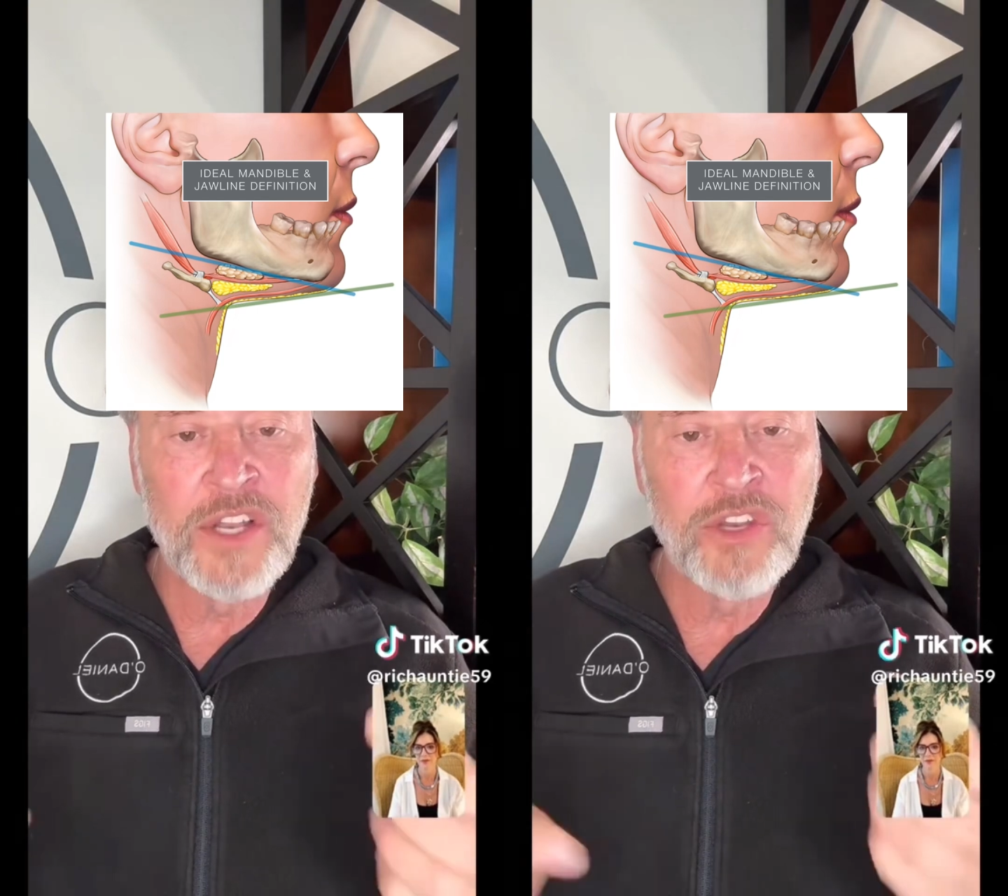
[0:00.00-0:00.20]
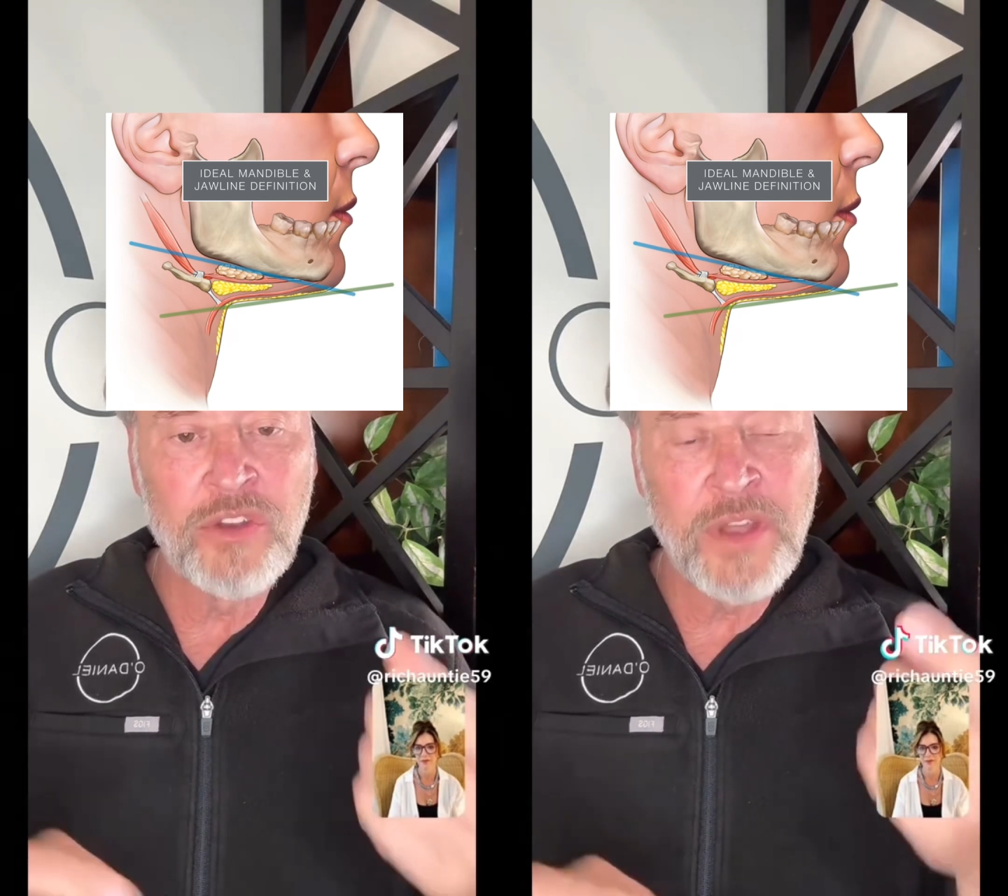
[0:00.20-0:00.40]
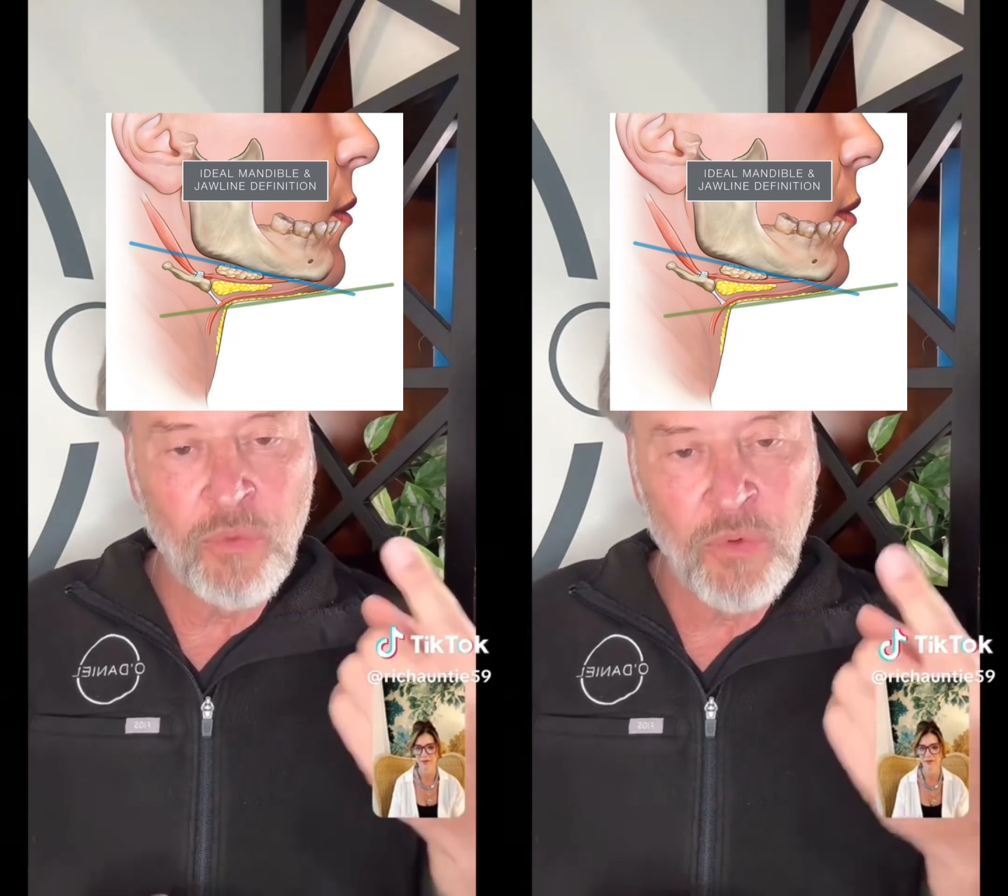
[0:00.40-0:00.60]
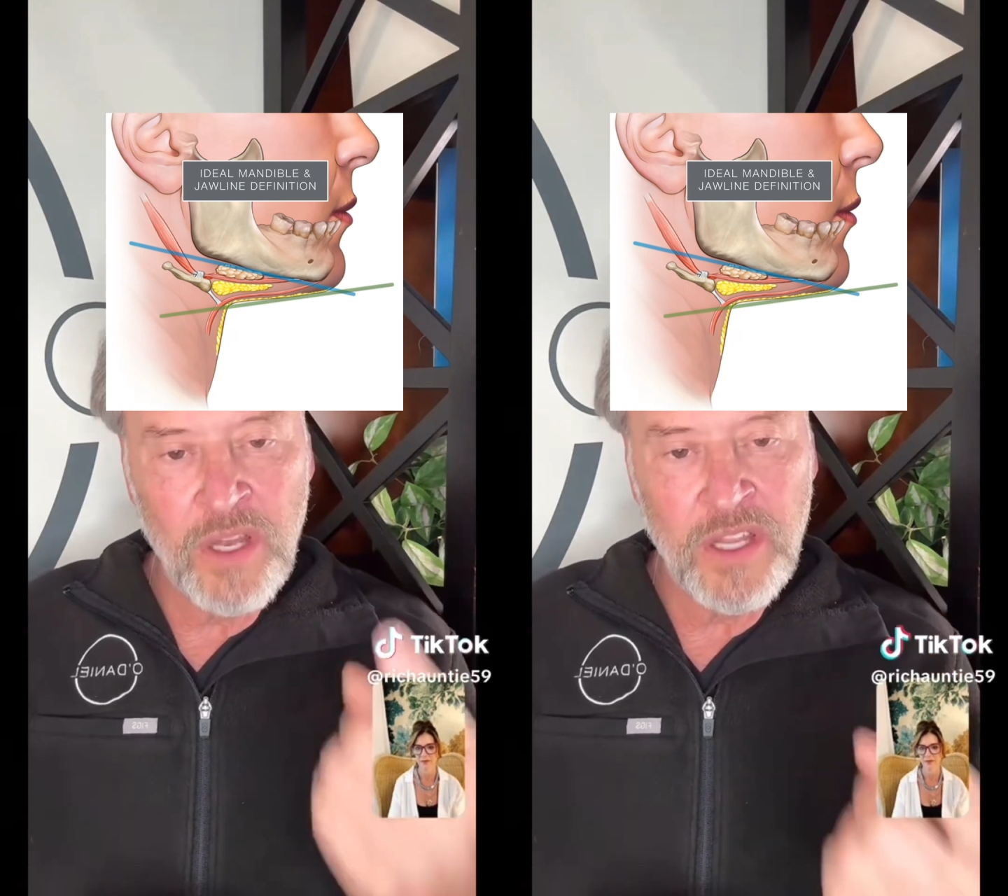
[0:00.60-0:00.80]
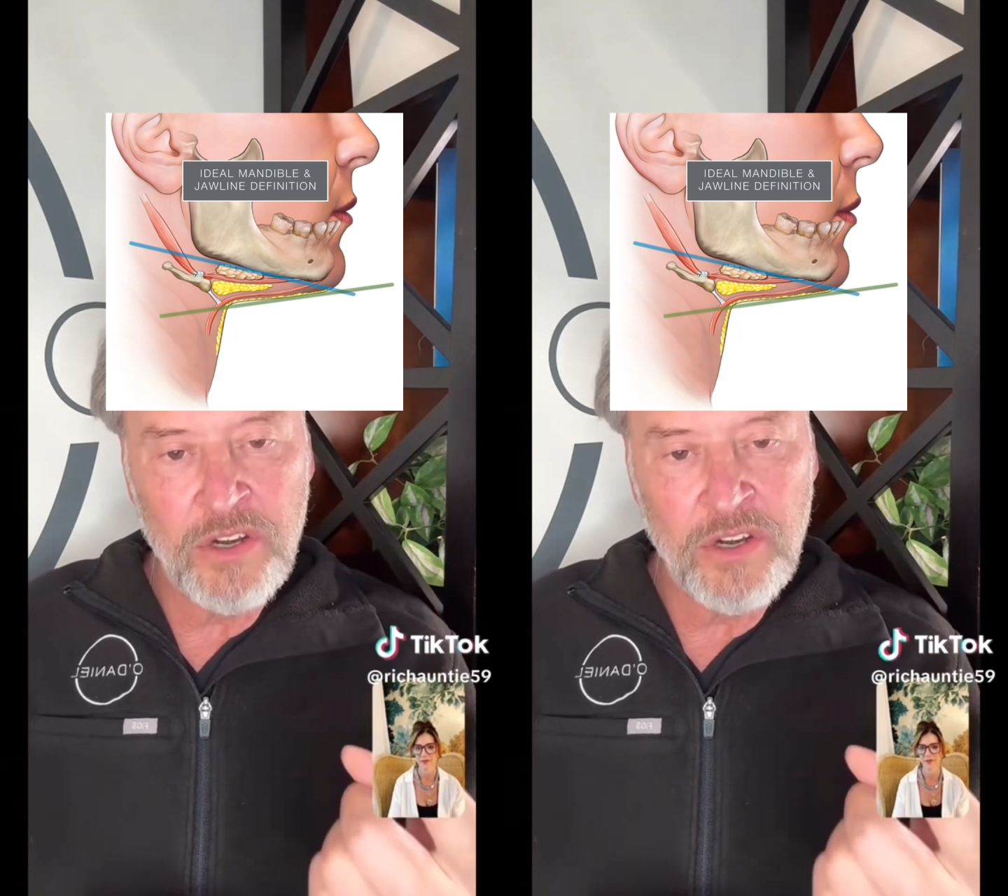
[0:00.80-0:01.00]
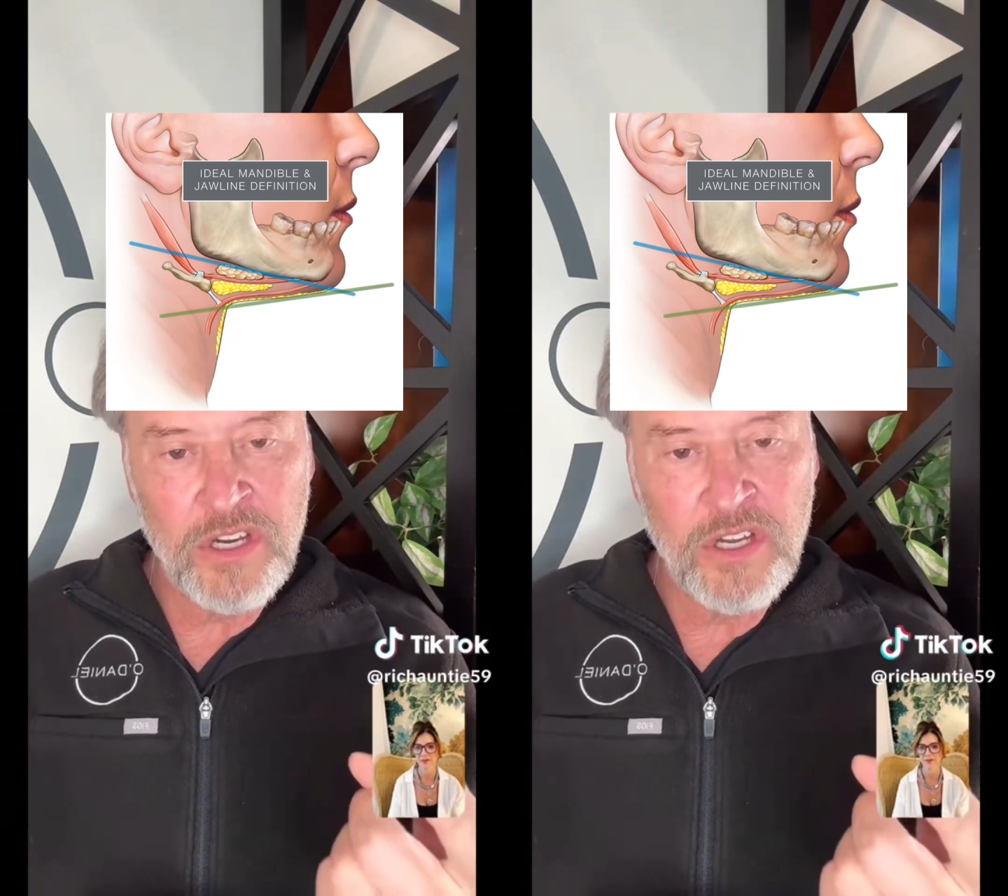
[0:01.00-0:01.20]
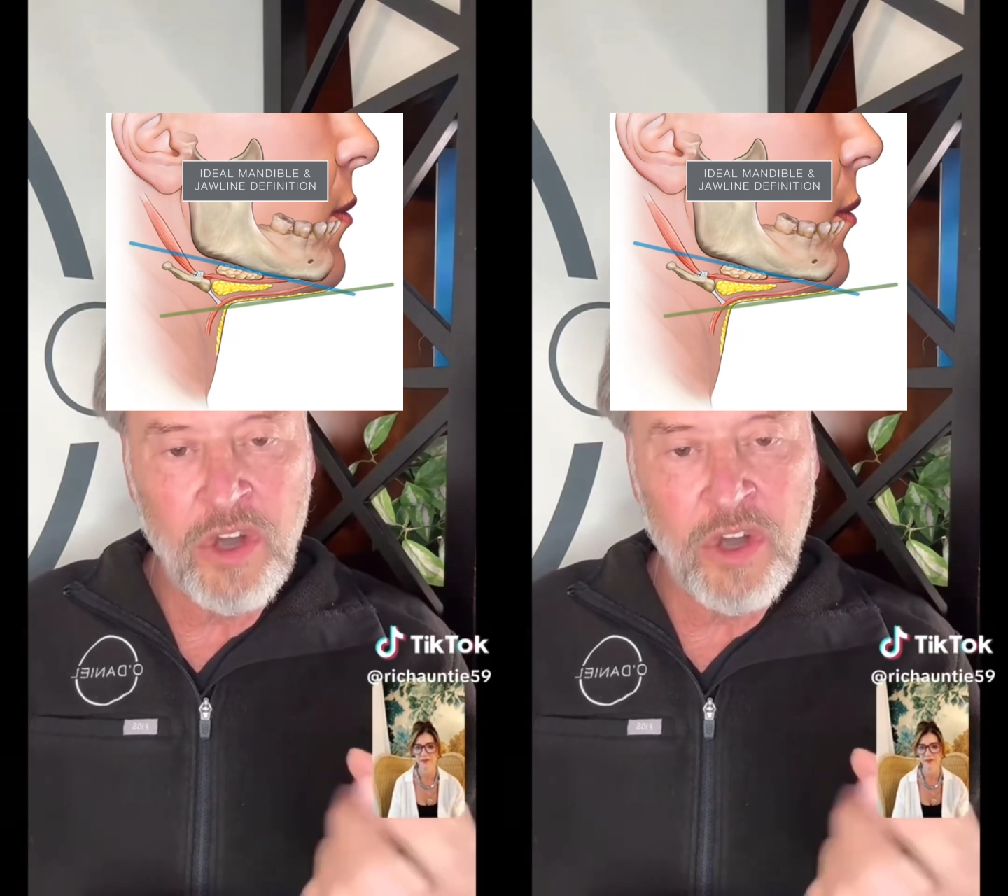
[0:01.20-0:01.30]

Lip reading: and you have 1 liter of